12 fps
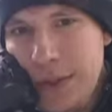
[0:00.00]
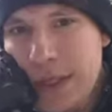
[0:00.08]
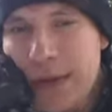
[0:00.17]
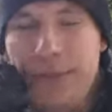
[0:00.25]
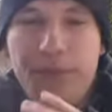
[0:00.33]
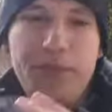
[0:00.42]

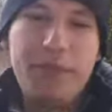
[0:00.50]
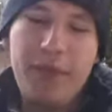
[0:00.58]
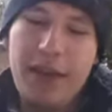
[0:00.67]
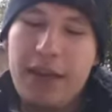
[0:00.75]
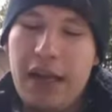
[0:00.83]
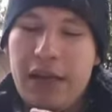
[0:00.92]
yeah,
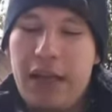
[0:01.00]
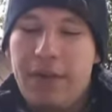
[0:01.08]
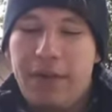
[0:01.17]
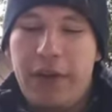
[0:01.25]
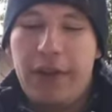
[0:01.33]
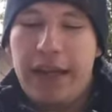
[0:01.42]
I could
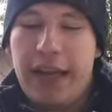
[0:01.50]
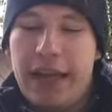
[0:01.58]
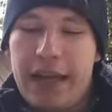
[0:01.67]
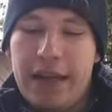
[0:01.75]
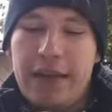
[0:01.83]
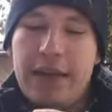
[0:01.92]
feel it in
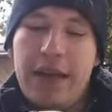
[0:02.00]
it